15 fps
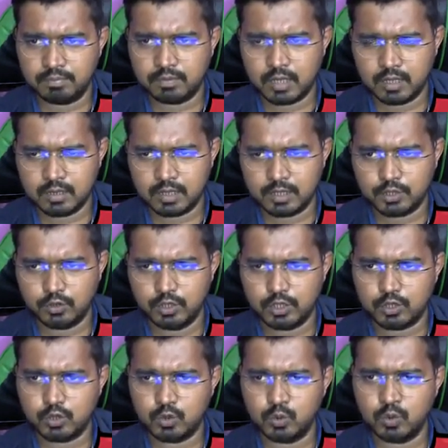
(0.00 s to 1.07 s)
thing that you
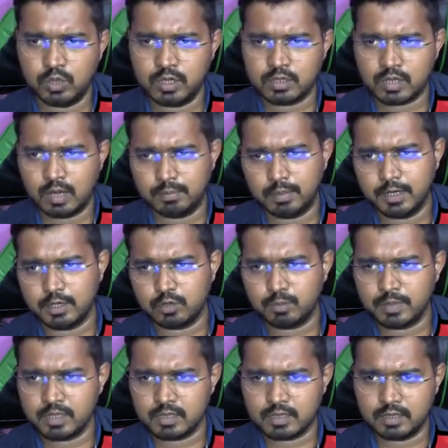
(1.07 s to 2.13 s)
need to do is upgrade to
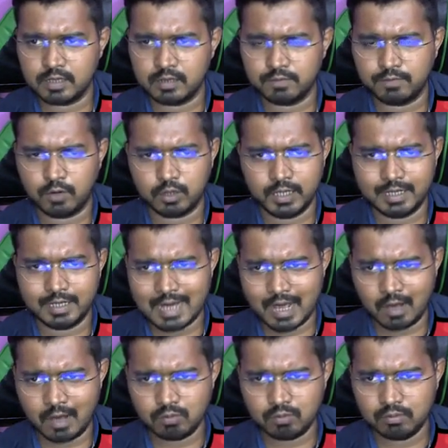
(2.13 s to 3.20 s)
Business Central 14
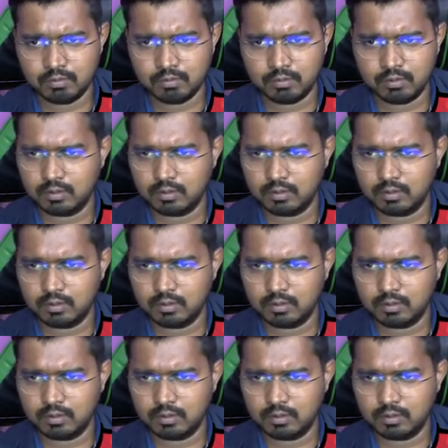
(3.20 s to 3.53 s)
now.